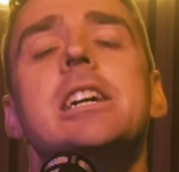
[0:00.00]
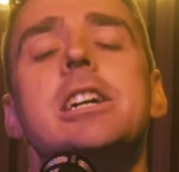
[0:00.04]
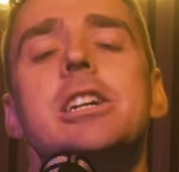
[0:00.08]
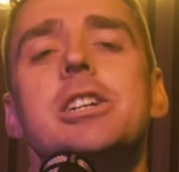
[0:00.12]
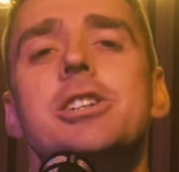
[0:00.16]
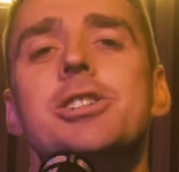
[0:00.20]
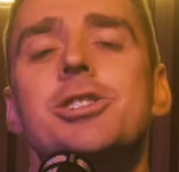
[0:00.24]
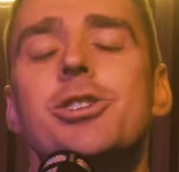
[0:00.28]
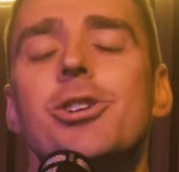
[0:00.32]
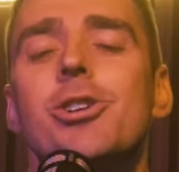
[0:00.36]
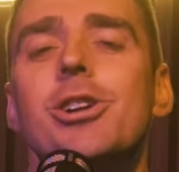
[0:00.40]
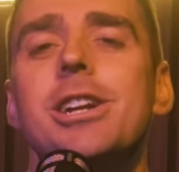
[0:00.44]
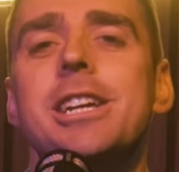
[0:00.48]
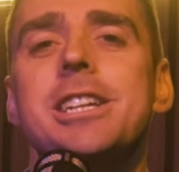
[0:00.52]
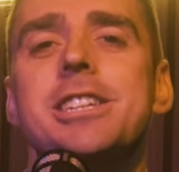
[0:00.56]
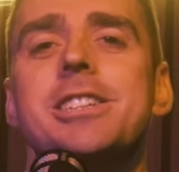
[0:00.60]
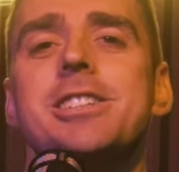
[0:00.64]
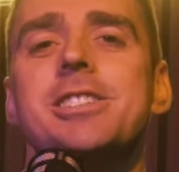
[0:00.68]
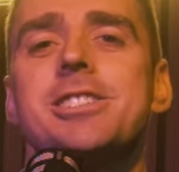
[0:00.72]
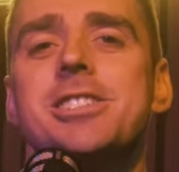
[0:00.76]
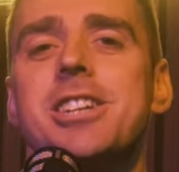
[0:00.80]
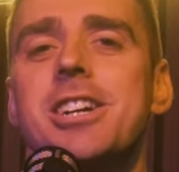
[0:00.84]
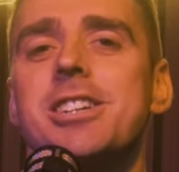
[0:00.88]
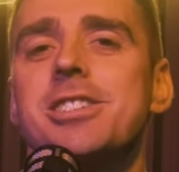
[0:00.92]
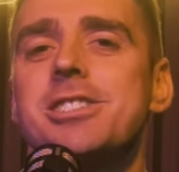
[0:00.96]
Surely
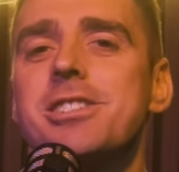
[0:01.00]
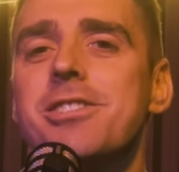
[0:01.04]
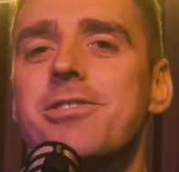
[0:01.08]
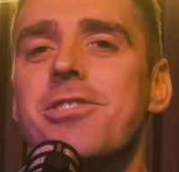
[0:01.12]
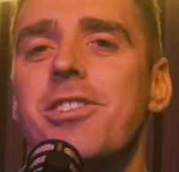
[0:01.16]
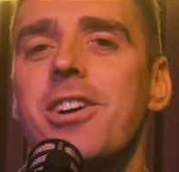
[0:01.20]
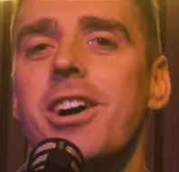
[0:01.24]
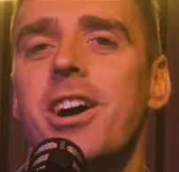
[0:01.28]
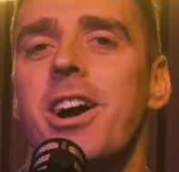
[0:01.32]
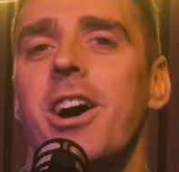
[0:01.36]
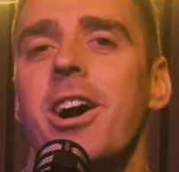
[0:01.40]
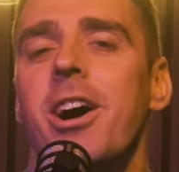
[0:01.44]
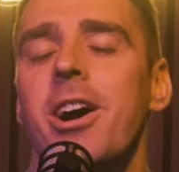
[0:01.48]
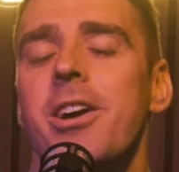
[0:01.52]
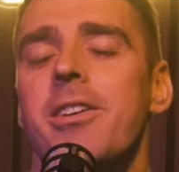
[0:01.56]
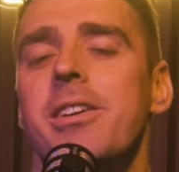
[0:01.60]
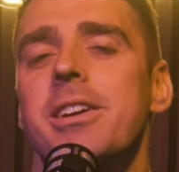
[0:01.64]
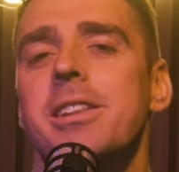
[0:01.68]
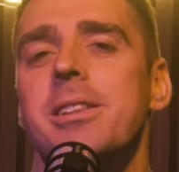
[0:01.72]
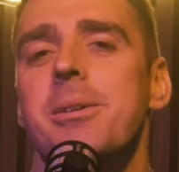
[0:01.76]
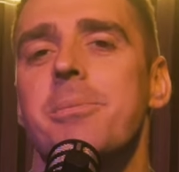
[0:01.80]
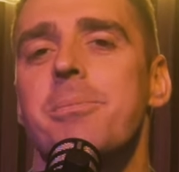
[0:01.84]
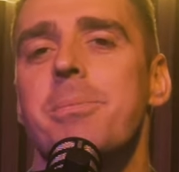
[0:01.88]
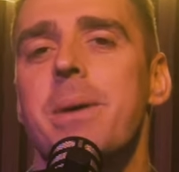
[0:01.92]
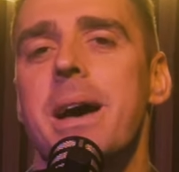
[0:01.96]
just justify
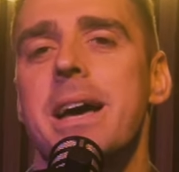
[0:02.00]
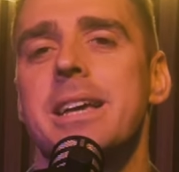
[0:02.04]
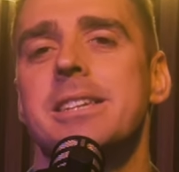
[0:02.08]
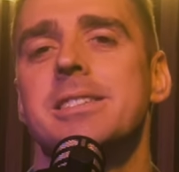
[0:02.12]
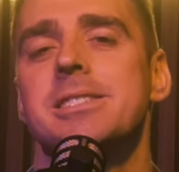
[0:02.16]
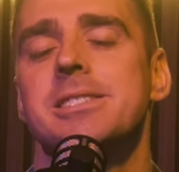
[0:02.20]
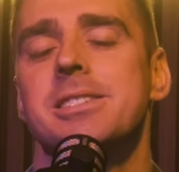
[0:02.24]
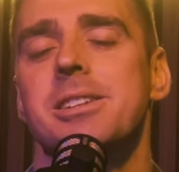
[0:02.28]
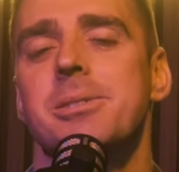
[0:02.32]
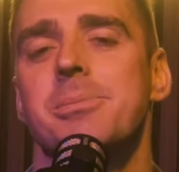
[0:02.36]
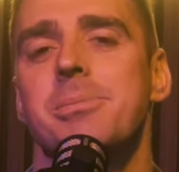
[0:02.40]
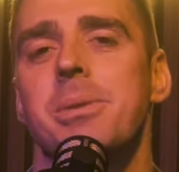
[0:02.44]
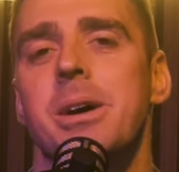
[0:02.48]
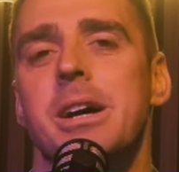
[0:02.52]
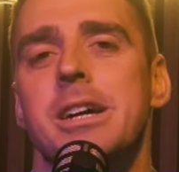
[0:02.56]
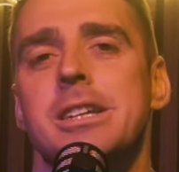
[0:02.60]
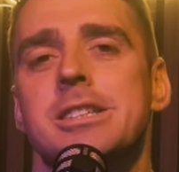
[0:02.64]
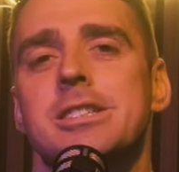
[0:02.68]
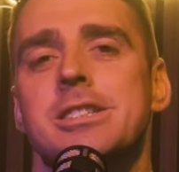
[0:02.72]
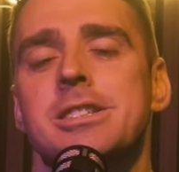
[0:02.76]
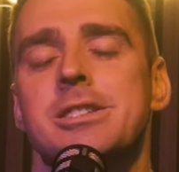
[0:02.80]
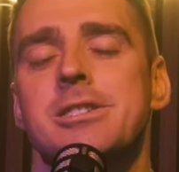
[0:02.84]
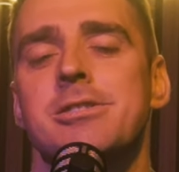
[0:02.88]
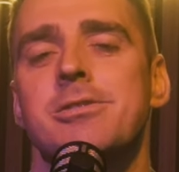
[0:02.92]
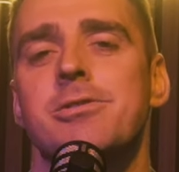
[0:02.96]
hiring the best
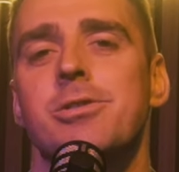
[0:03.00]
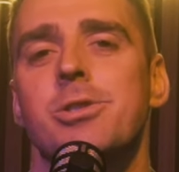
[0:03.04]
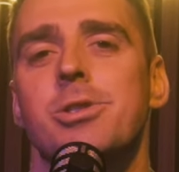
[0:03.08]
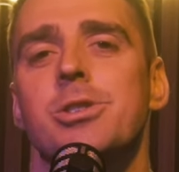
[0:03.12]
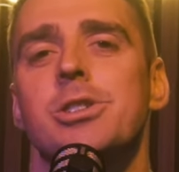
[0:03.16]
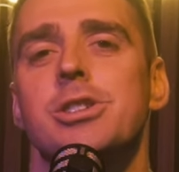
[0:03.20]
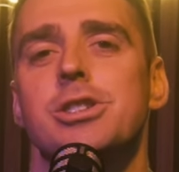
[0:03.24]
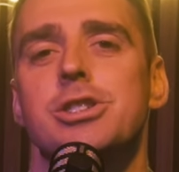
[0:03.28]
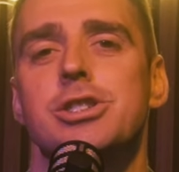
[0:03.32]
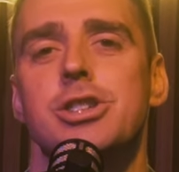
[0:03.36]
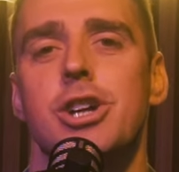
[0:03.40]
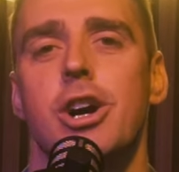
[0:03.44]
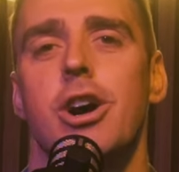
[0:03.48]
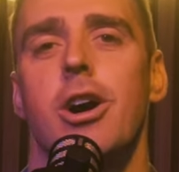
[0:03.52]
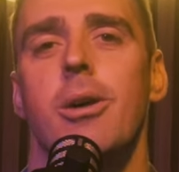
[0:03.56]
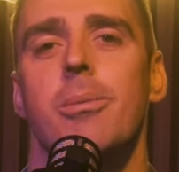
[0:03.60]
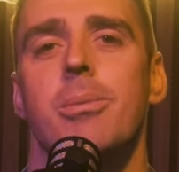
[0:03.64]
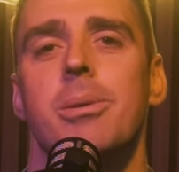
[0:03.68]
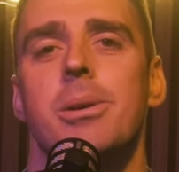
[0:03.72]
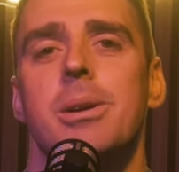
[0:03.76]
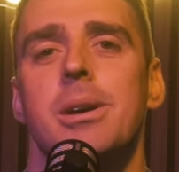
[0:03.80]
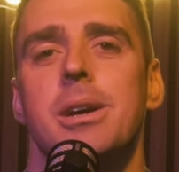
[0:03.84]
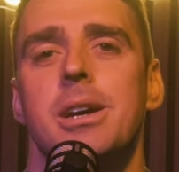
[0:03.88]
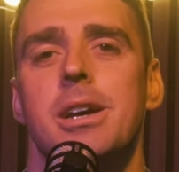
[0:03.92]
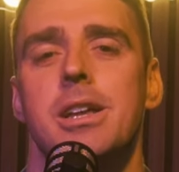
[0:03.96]
person for the job.